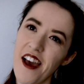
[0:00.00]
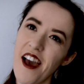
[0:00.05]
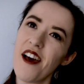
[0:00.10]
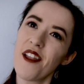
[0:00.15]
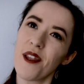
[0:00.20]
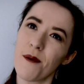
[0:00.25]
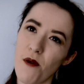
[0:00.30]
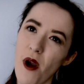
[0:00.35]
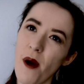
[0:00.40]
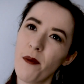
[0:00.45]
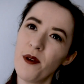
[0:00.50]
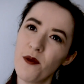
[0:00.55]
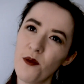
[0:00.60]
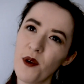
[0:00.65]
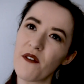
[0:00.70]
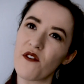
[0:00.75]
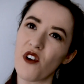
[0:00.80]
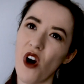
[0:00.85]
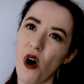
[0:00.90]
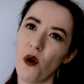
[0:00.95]
The problem
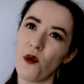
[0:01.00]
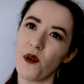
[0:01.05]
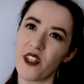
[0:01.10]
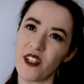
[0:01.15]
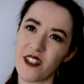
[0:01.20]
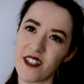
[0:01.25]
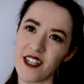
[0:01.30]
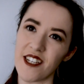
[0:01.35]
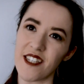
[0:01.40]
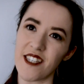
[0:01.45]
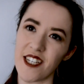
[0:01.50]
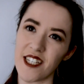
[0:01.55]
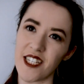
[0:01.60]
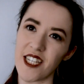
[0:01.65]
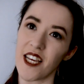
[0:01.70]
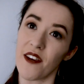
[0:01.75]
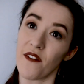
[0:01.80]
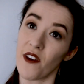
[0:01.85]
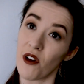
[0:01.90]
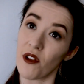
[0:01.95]
we've got with the
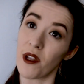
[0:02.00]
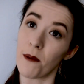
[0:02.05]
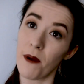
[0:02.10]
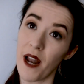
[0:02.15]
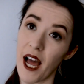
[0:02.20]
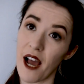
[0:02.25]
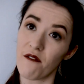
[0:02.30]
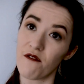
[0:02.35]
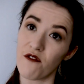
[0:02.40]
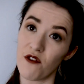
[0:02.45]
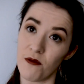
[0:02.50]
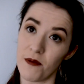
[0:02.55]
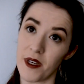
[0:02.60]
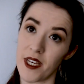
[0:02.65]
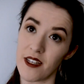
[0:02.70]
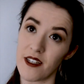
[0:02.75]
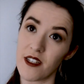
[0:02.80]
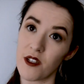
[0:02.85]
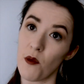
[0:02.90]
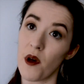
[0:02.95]
CCTV on the platform
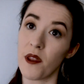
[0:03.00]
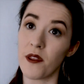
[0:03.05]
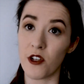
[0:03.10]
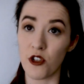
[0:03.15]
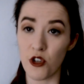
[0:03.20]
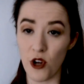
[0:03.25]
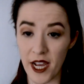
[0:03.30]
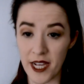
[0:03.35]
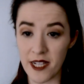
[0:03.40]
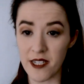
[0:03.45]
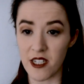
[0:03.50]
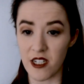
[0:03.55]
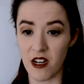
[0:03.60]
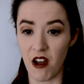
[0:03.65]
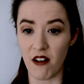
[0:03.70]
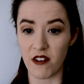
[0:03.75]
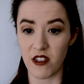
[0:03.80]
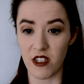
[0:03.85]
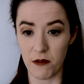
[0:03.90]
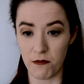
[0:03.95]
is, when the train
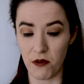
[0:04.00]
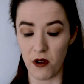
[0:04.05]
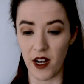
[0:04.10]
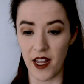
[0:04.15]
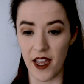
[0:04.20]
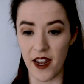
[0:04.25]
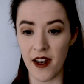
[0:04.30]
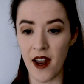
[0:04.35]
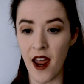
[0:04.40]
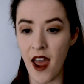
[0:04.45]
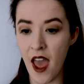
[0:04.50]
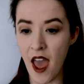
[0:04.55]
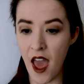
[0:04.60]
starts to pull in,